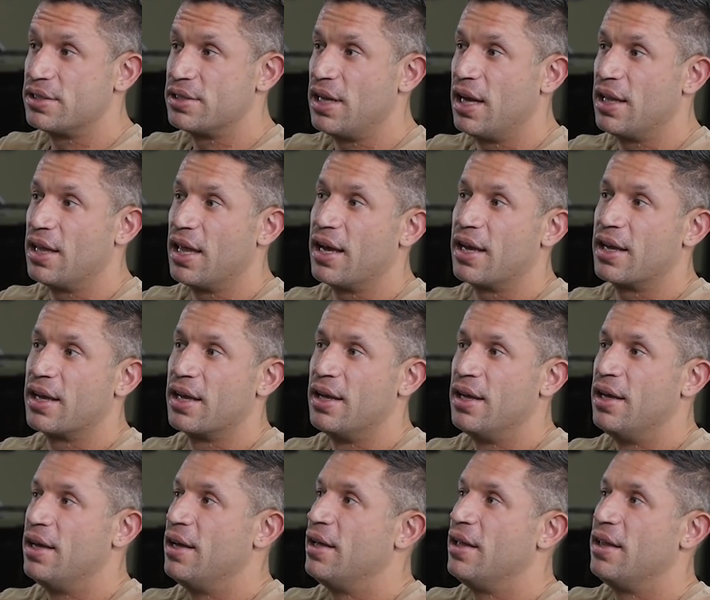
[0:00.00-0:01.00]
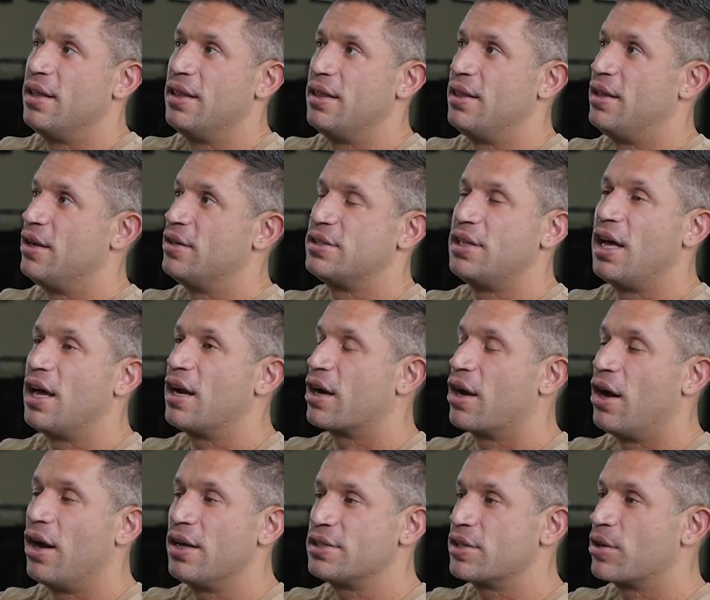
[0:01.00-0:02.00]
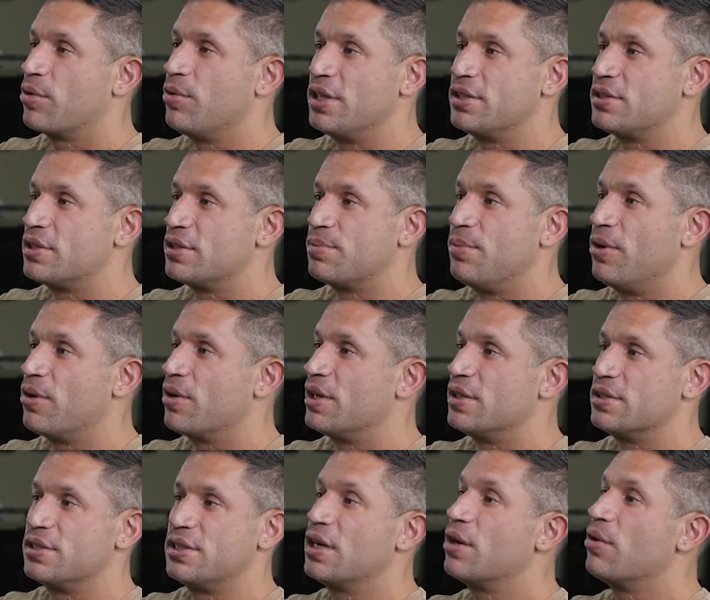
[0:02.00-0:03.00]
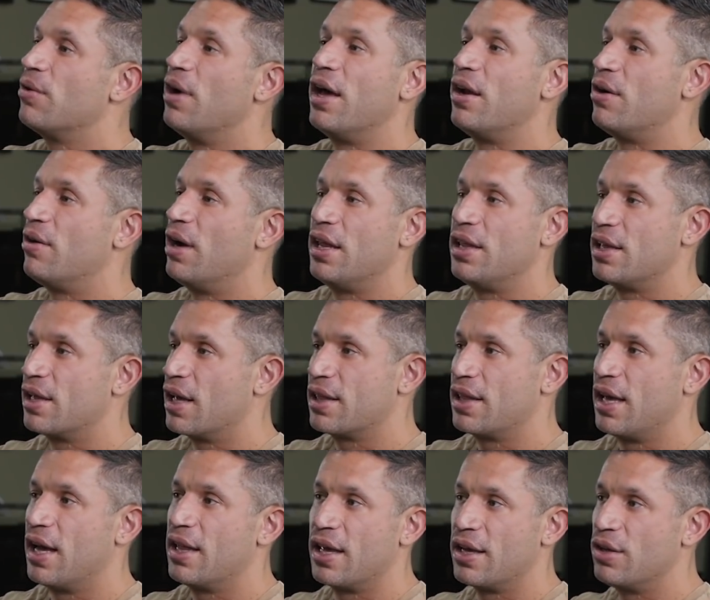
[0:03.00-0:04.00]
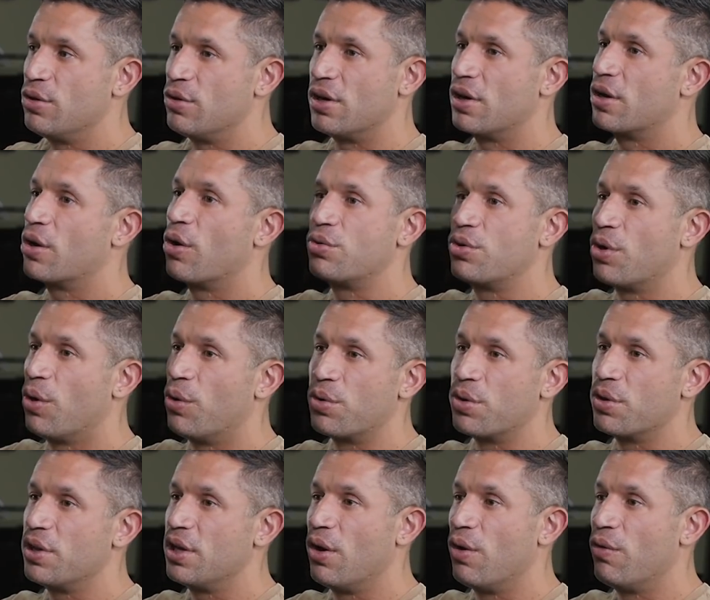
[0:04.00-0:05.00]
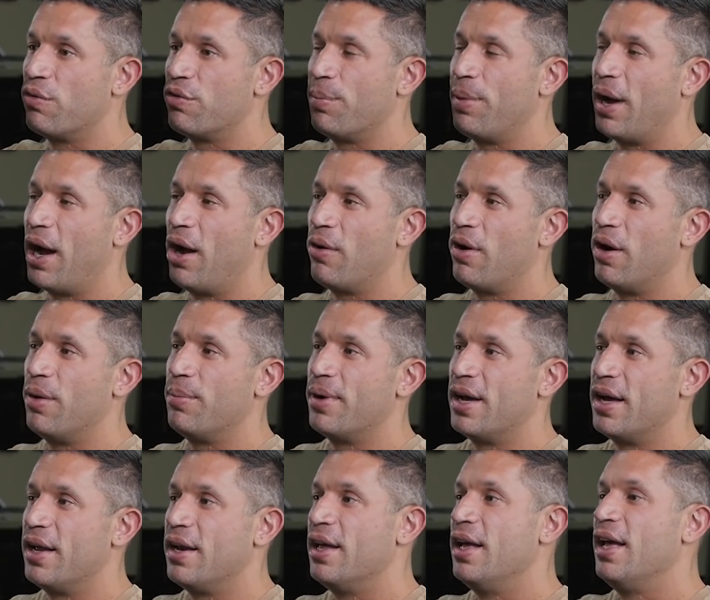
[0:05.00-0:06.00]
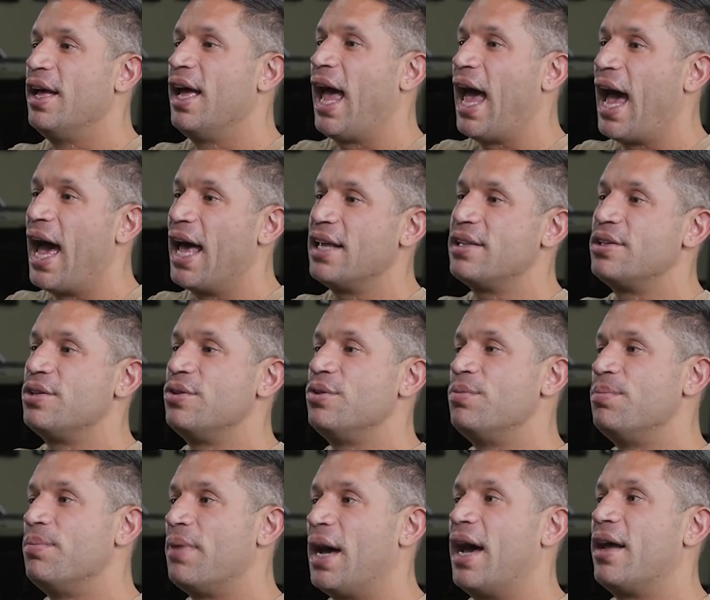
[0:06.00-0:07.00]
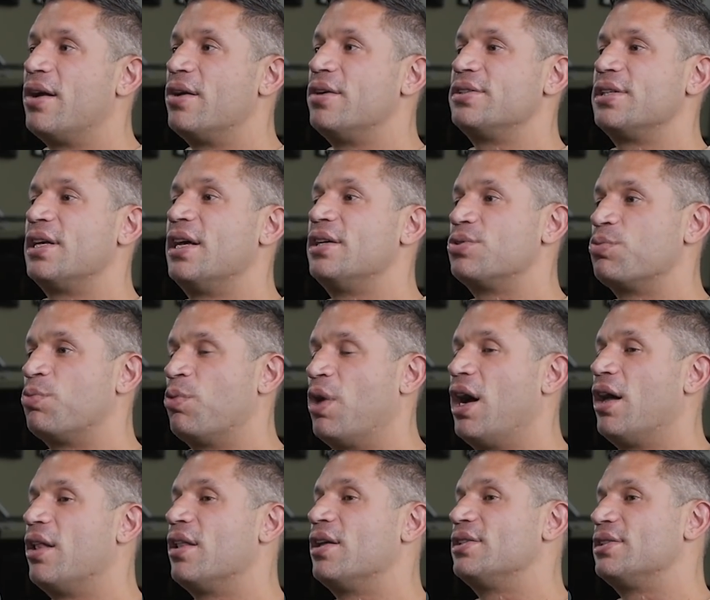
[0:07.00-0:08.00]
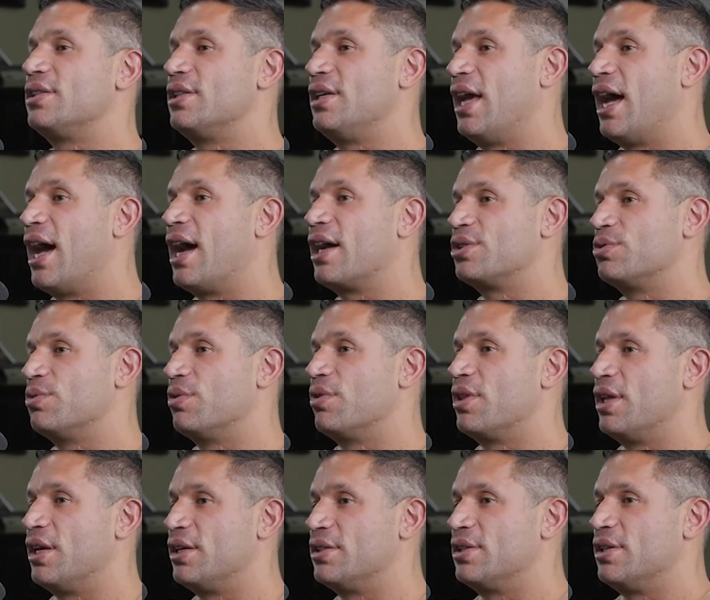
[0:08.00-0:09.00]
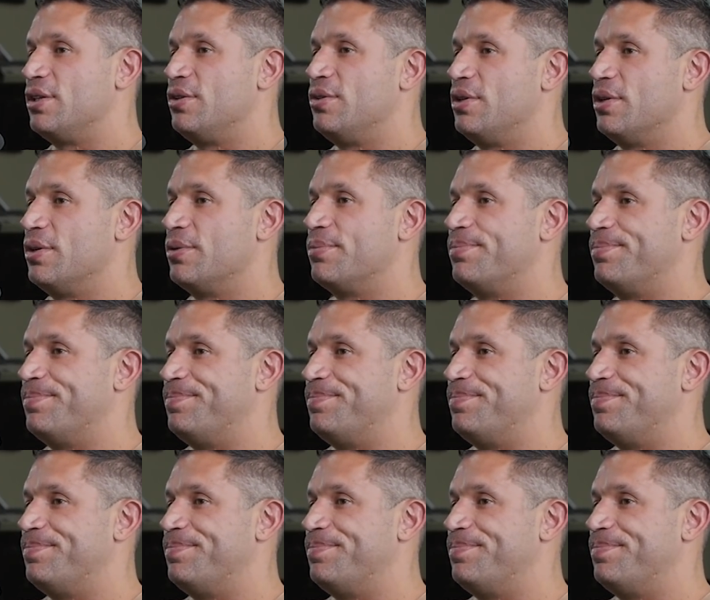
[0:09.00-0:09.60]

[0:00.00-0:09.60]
It's not like there's not a consequence to smoking a cigarette or anything like that. Like you can totally overpower it, but attitude matters as well as the actual things that you do.